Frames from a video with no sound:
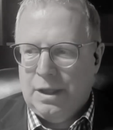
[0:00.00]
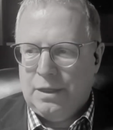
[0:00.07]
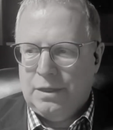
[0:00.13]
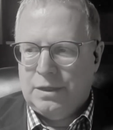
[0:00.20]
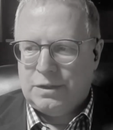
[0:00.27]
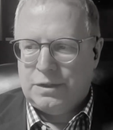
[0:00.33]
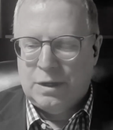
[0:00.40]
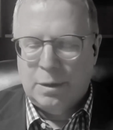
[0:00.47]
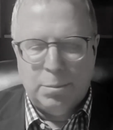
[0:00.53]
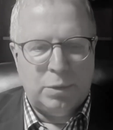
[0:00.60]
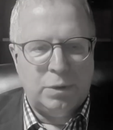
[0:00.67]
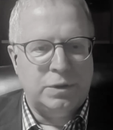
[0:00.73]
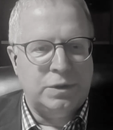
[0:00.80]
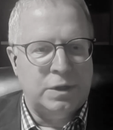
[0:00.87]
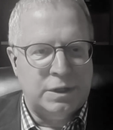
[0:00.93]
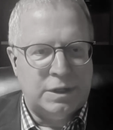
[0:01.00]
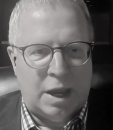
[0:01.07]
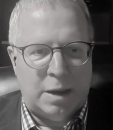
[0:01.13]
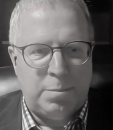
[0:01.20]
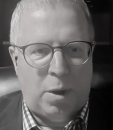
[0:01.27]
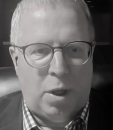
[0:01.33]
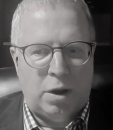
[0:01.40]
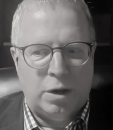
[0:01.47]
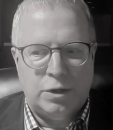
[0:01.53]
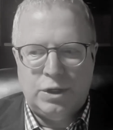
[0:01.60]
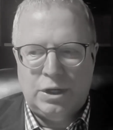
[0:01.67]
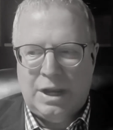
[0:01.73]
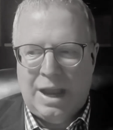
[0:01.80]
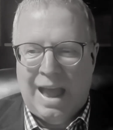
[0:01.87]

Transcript: the symbols and typology,